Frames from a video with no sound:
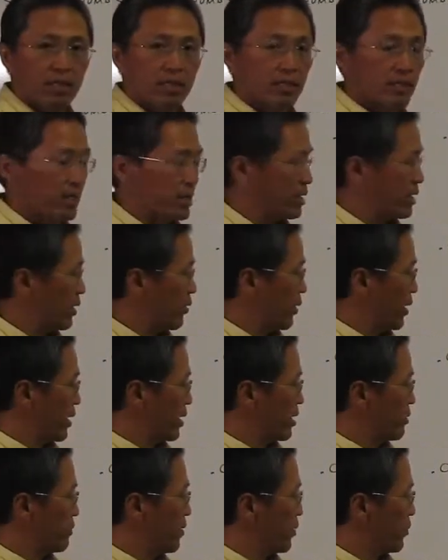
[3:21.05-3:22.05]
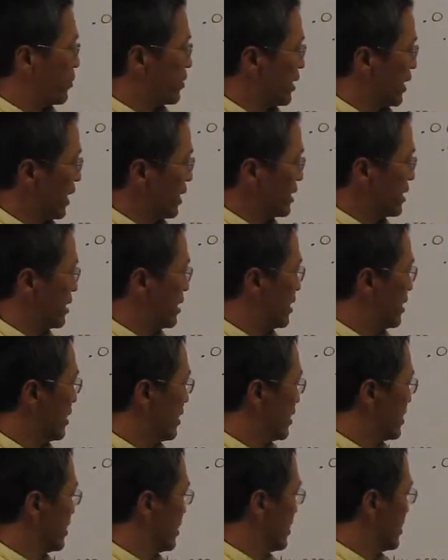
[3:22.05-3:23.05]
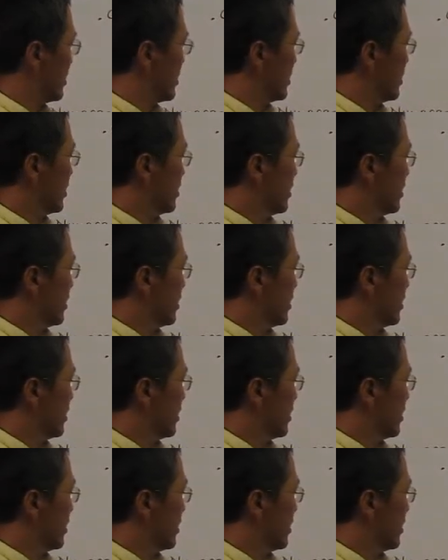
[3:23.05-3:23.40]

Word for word: just a regular multiplication, and this is